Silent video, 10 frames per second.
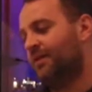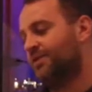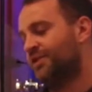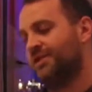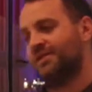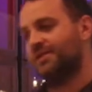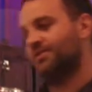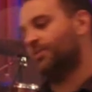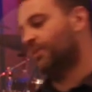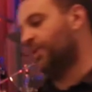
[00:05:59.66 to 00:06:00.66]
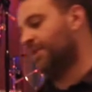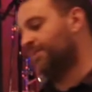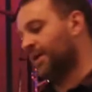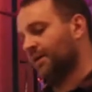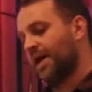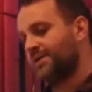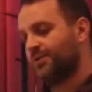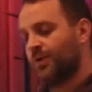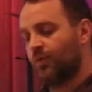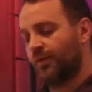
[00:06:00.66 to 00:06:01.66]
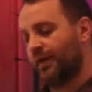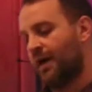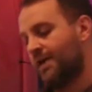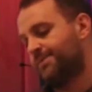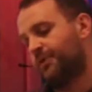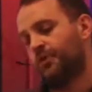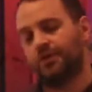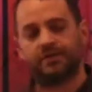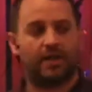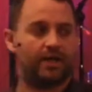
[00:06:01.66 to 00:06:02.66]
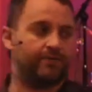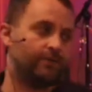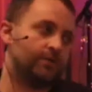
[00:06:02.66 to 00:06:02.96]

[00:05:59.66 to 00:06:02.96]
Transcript: And Jesus, we compared last week what the gospel looks like